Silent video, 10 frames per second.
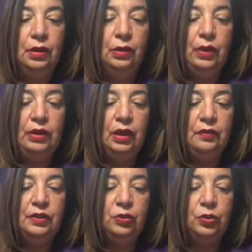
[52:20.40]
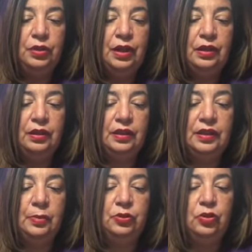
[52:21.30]
Great love is worth taking the
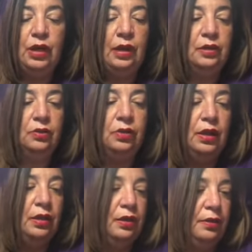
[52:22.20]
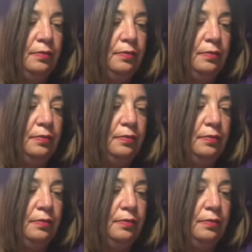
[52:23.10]
steps you're guided to take.